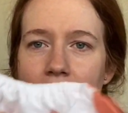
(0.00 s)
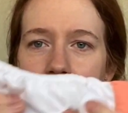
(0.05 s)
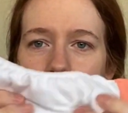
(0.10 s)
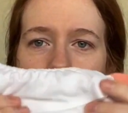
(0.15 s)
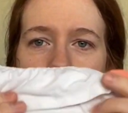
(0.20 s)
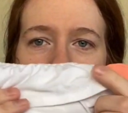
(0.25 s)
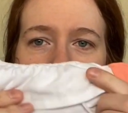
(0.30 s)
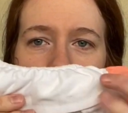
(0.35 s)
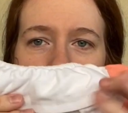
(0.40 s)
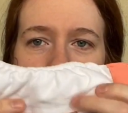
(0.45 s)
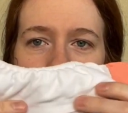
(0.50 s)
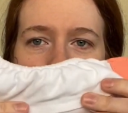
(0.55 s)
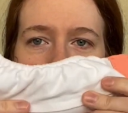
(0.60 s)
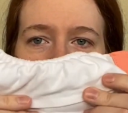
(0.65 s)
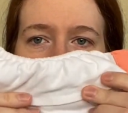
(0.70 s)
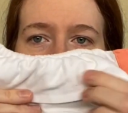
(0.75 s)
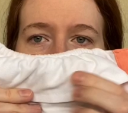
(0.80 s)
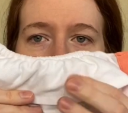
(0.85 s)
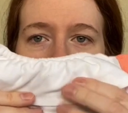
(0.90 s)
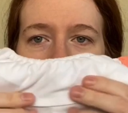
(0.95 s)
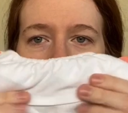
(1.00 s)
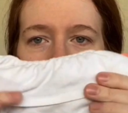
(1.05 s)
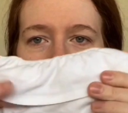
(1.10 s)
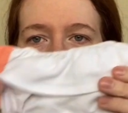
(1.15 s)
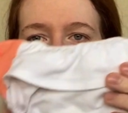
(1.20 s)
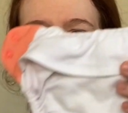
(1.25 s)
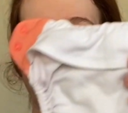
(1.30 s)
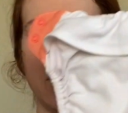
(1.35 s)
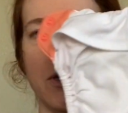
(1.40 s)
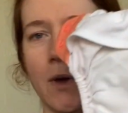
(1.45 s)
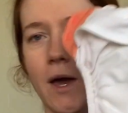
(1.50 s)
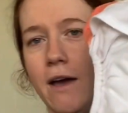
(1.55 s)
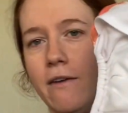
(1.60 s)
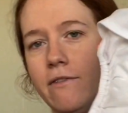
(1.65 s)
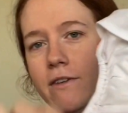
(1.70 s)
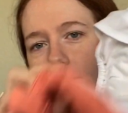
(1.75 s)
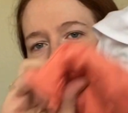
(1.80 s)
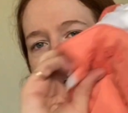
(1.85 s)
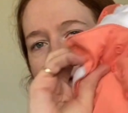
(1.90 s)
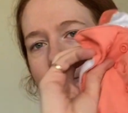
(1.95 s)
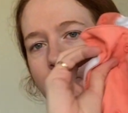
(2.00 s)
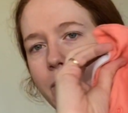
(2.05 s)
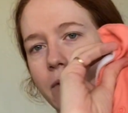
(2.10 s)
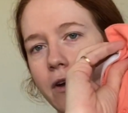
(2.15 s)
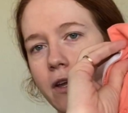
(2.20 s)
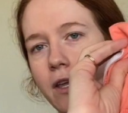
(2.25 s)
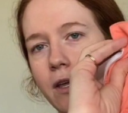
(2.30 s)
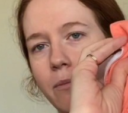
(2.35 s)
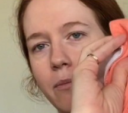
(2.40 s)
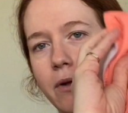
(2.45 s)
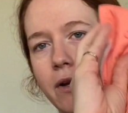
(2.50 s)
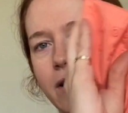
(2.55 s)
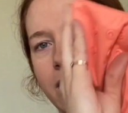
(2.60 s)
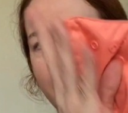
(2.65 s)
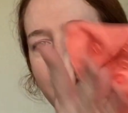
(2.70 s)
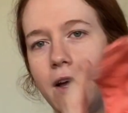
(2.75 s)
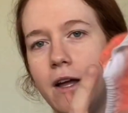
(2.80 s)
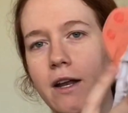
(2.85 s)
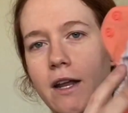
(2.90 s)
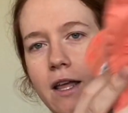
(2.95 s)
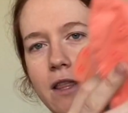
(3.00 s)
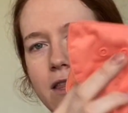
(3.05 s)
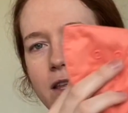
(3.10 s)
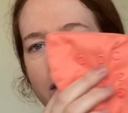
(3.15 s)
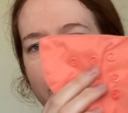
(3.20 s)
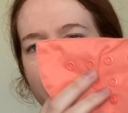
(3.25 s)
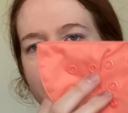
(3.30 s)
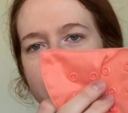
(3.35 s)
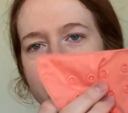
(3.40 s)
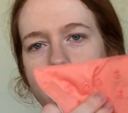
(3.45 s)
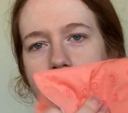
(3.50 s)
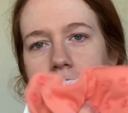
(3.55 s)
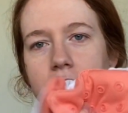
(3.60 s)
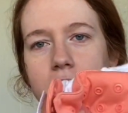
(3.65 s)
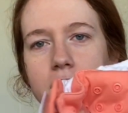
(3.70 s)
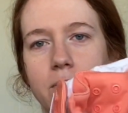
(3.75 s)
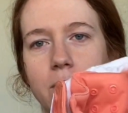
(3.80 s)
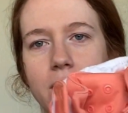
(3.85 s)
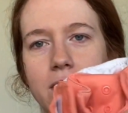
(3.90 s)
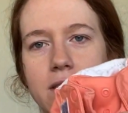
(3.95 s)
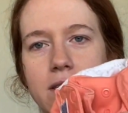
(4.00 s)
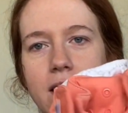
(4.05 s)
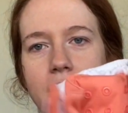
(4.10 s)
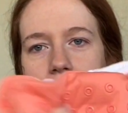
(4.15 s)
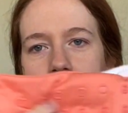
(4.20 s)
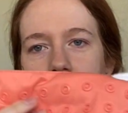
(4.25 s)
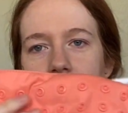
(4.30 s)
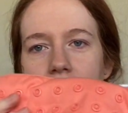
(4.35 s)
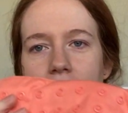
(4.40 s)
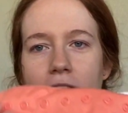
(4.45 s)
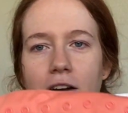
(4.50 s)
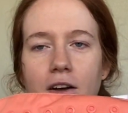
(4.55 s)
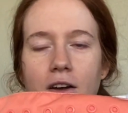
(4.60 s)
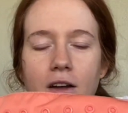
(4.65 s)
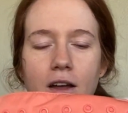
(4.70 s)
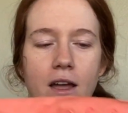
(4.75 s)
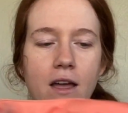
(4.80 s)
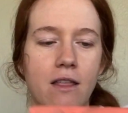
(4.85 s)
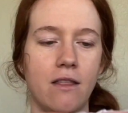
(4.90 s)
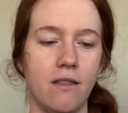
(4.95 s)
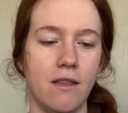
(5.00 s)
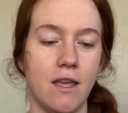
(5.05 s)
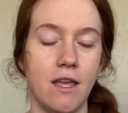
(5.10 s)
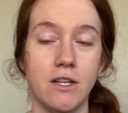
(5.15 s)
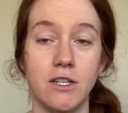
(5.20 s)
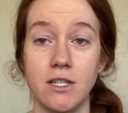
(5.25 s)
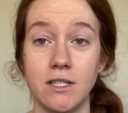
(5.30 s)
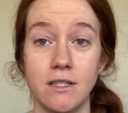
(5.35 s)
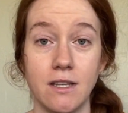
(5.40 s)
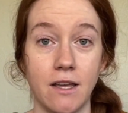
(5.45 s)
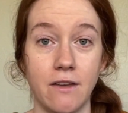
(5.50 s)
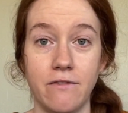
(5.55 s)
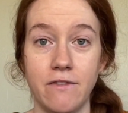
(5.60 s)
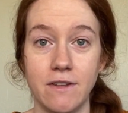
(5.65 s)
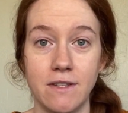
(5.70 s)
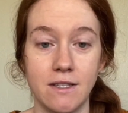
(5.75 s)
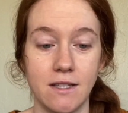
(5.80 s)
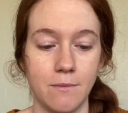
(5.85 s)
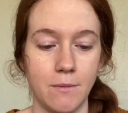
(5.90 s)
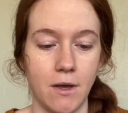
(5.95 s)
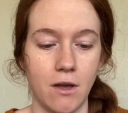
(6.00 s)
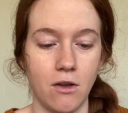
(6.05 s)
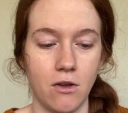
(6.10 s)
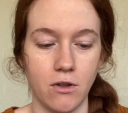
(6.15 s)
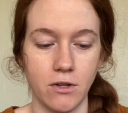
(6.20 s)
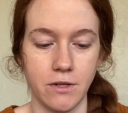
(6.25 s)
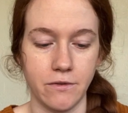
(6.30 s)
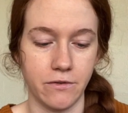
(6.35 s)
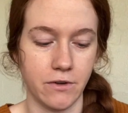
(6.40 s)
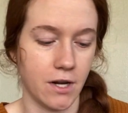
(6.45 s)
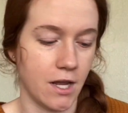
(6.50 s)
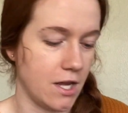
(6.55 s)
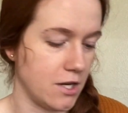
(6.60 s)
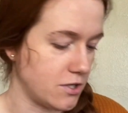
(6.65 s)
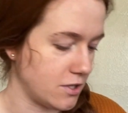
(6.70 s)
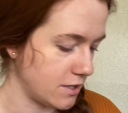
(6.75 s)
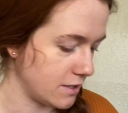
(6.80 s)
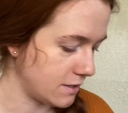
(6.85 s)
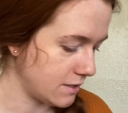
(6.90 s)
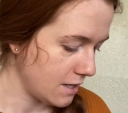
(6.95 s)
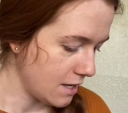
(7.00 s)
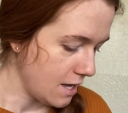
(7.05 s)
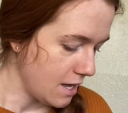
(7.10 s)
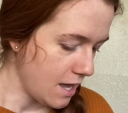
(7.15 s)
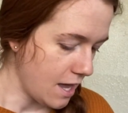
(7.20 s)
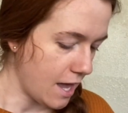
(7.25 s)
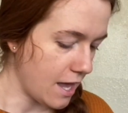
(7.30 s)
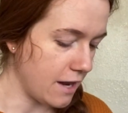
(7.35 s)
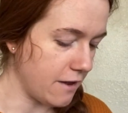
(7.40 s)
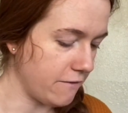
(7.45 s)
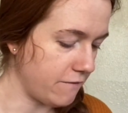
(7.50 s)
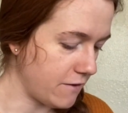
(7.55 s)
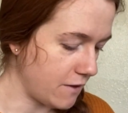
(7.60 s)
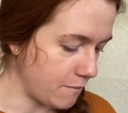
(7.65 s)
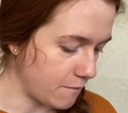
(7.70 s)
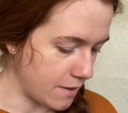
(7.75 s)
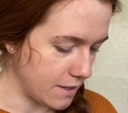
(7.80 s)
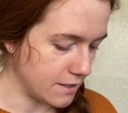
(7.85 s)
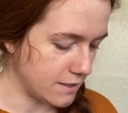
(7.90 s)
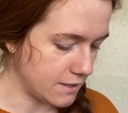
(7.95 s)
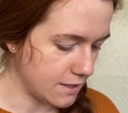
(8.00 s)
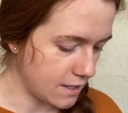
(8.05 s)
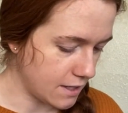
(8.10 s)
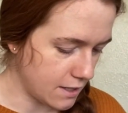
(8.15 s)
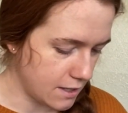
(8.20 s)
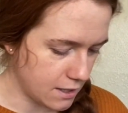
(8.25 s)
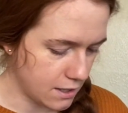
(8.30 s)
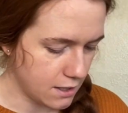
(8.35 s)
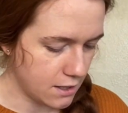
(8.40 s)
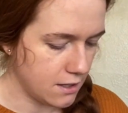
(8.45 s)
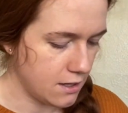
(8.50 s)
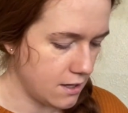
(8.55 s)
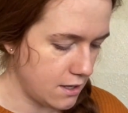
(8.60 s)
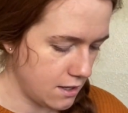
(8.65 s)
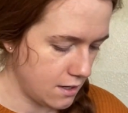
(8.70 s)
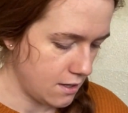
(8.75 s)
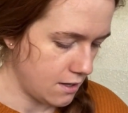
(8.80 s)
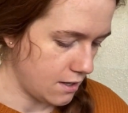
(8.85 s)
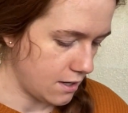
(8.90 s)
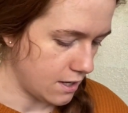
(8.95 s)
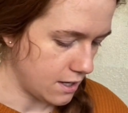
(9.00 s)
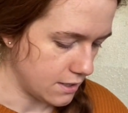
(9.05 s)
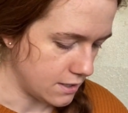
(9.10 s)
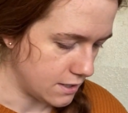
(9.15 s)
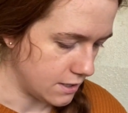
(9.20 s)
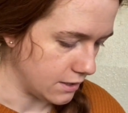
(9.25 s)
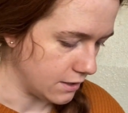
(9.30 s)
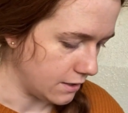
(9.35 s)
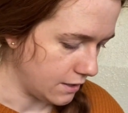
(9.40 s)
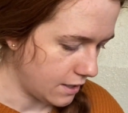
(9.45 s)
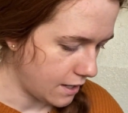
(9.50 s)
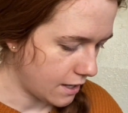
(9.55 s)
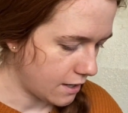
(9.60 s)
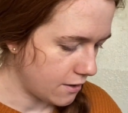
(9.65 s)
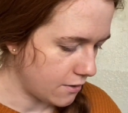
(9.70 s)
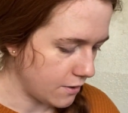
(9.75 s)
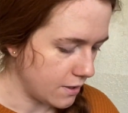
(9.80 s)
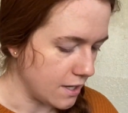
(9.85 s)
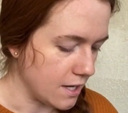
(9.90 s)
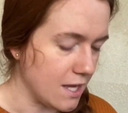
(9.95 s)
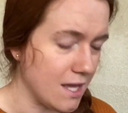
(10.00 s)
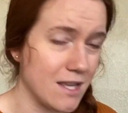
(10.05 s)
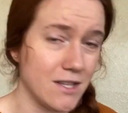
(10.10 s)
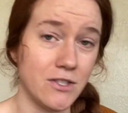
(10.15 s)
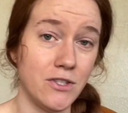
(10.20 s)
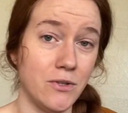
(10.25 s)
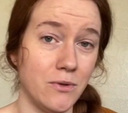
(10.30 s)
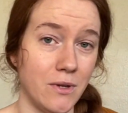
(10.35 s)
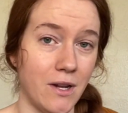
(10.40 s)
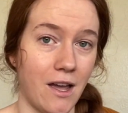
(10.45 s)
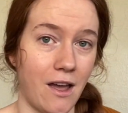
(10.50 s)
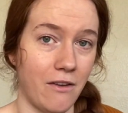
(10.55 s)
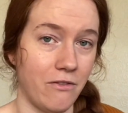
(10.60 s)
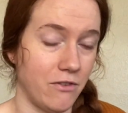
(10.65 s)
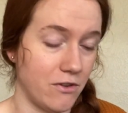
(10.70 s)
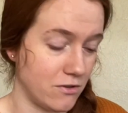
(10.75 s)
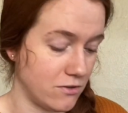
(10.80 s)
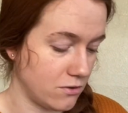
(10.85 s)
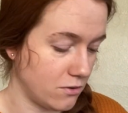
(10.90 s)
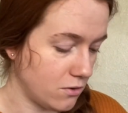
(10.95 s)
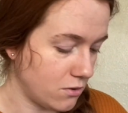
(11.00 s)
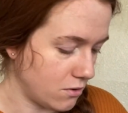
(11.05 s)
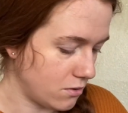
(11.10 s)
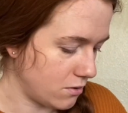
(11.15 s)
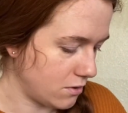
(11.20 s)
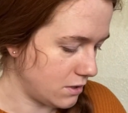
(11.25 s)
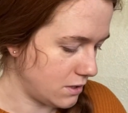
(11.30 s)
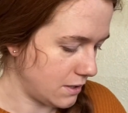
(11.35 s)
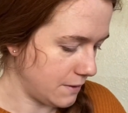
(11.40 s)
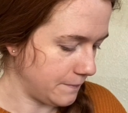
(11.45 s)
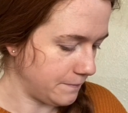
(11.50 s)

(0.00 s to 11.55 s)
And then voila, you have a diaper. You put it on and then you adjust it to what size they are, and it just like fits them at all different ages. And it fit my son until now, and he is 2.5 years old.